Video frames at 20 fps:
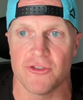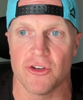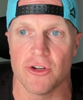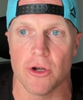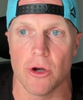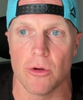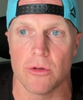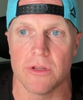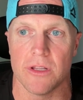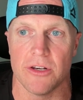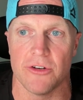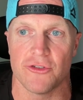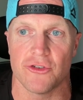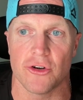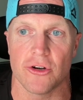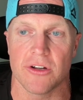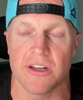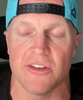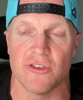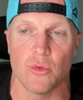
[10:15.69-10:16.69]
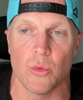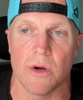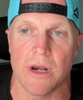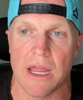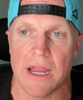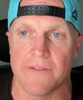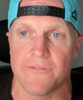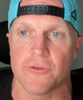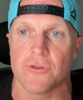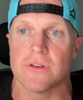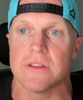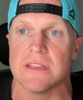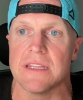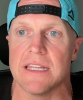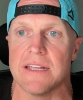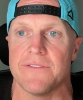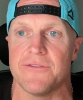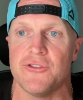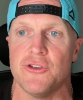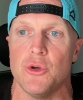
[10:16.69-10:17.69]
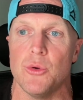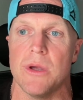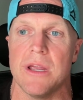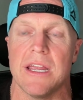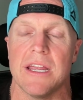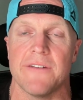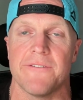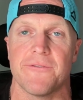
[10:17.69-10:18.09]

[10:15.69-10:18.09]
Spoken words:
and go clean and jerk is whatever lift you hit